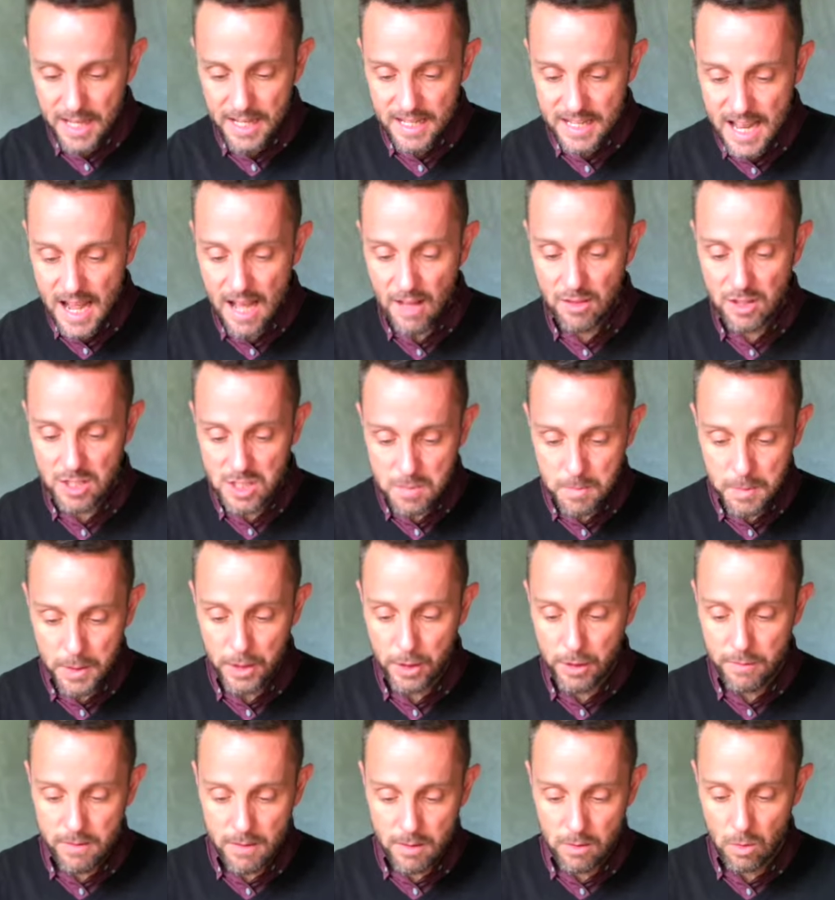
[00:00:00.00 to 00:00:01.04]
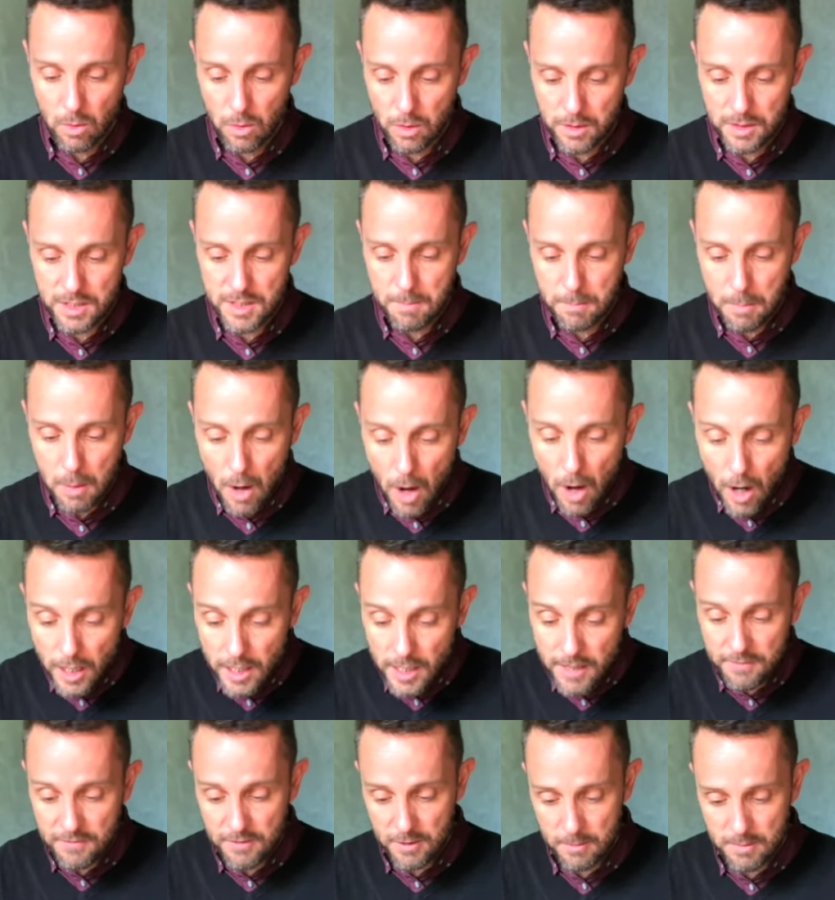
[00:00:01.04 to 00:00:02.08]
Now the Spirit of the Lord
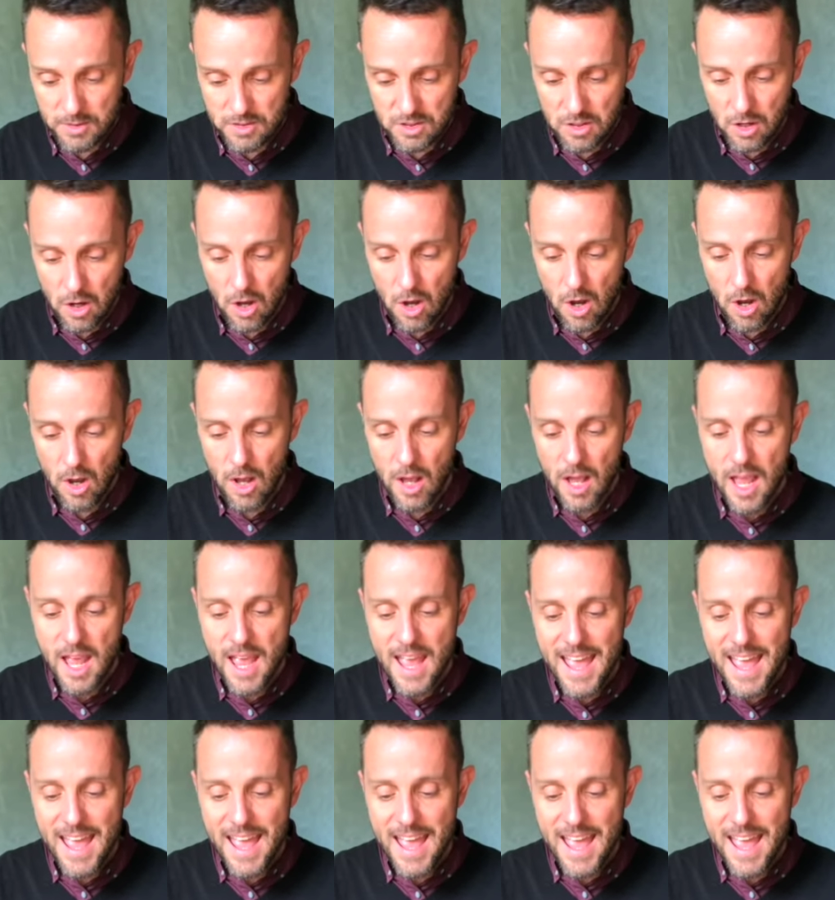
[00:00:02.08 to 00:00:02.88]
departed from Saul,